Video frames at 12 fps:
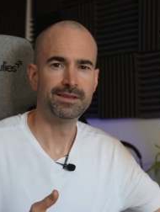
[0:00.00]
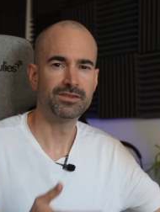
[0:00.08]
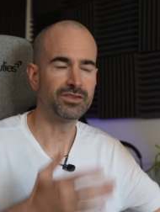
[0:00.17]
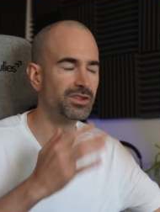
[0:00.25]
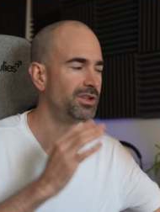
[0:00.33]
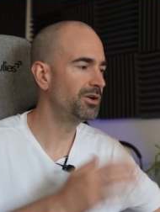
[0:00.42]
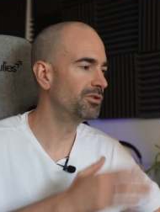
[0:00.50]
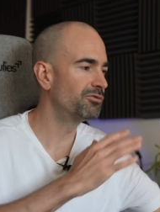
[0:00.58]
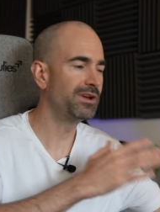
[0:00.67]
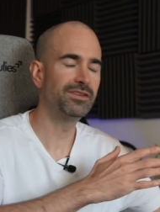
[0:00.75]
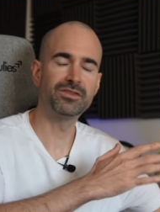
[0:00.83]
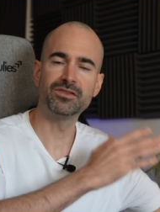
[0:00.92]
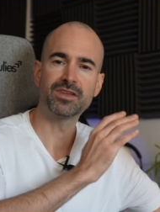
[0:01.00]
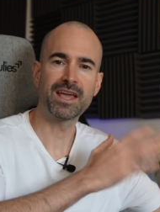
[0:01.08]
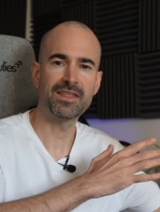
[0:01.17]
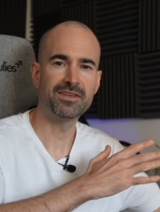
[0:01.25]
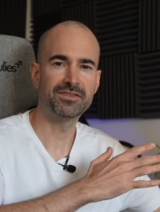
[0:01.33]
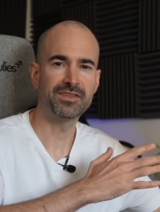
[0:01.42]
There's a lot of reasons to
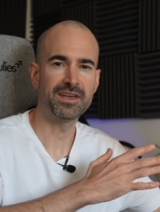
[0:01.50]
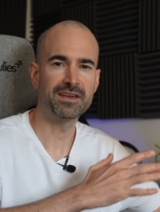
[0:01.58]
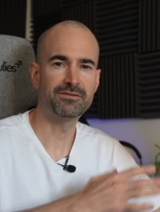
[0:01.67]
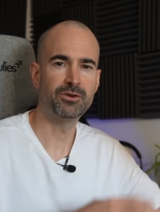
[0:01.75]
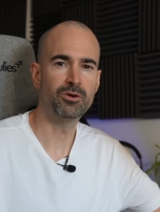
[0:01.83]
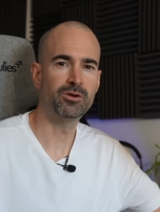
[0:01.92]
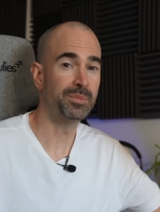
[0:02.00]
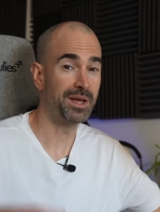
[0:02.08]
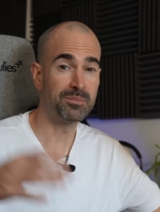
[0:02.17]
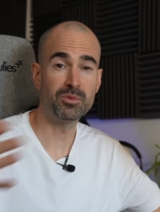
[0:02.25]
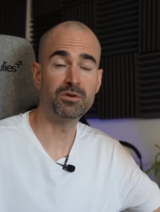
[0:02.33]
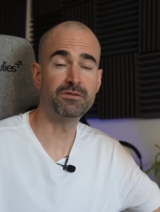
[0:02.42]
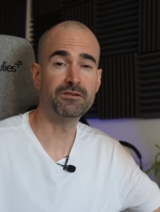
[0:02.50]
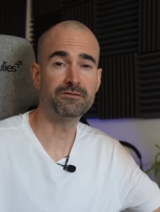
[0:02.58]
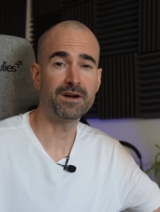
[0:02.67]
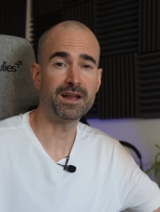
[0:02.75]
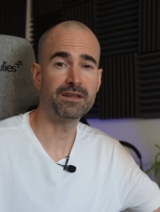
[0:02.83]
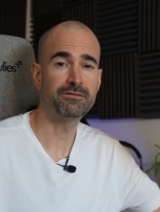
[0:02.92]
get this thing if you're a big movie
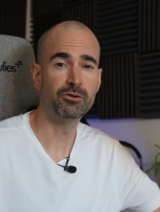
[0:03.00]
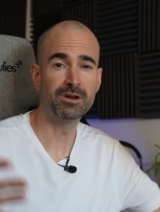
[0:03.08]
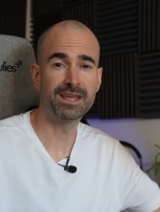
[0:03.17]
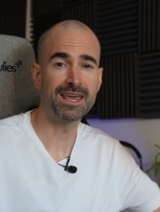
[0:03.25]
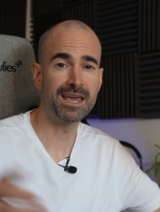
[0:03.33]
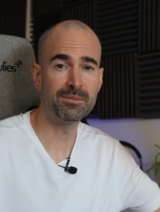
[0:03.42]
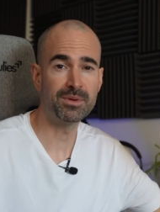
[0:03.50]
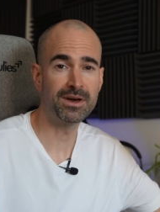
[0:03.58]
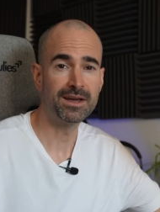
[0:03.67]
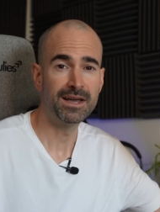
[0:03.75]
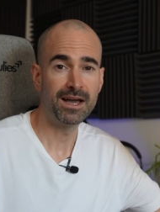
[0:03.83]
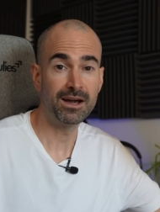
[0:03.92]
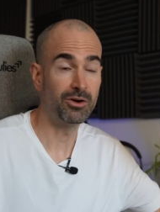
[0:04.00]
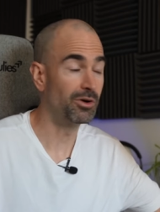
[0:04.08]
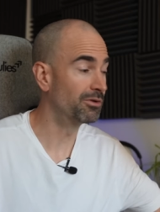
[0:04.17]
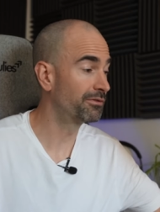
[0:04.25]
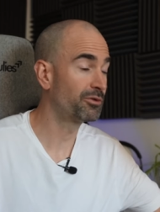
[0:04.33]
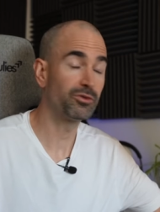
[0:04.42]
fan, if you're a gamer,
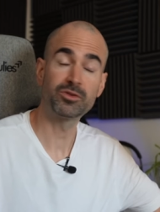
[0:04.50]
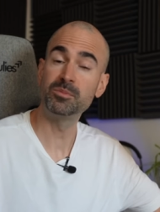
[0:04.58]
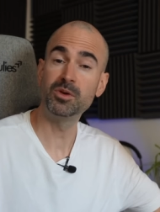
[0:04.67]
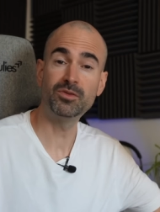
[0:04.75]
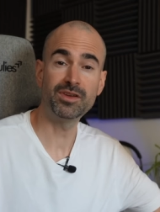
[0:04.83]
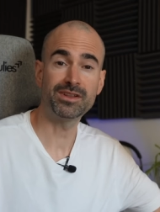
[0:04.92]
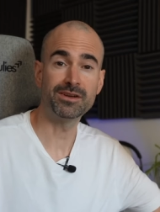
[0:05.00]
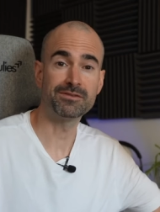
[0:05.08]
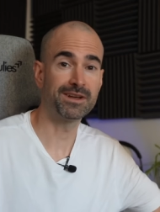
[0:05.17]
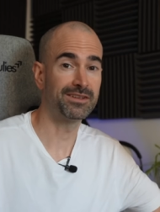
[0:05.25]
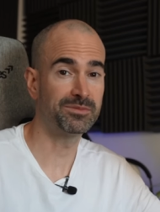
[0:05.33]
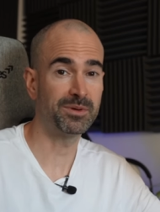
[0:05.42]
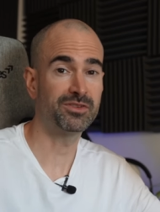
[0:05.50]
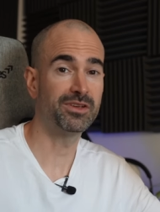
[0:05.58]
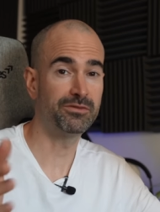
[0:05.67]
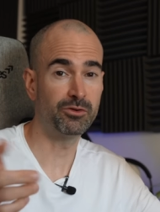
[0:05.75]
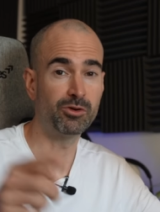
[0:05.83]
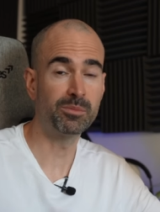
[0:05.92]
or of course a music lover, especially
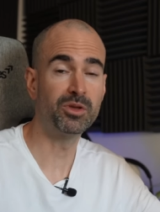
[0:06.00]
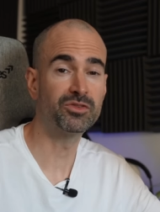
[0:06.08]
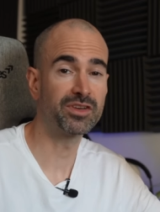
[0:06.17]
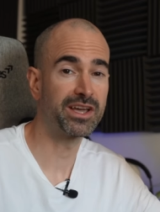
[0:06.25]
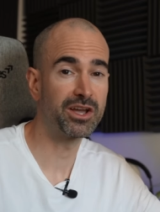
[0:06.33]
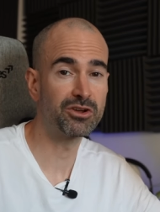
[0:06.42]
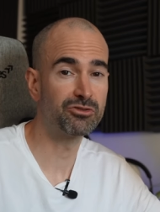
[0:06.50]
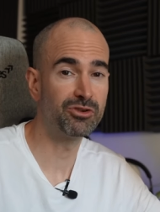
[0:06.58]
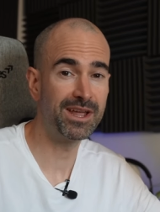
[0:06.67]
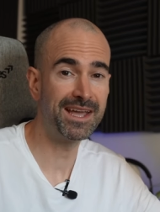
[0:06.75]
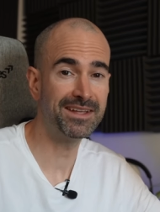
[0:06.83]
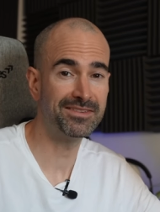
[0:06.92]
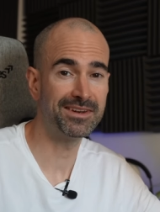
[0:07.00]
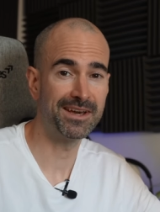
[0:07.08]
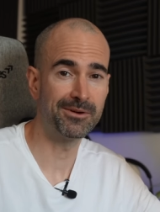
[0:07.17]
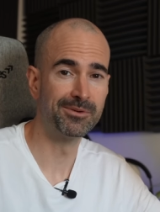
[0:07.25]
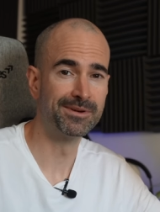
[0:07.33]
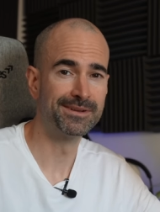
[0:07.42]
if you're a music creator now.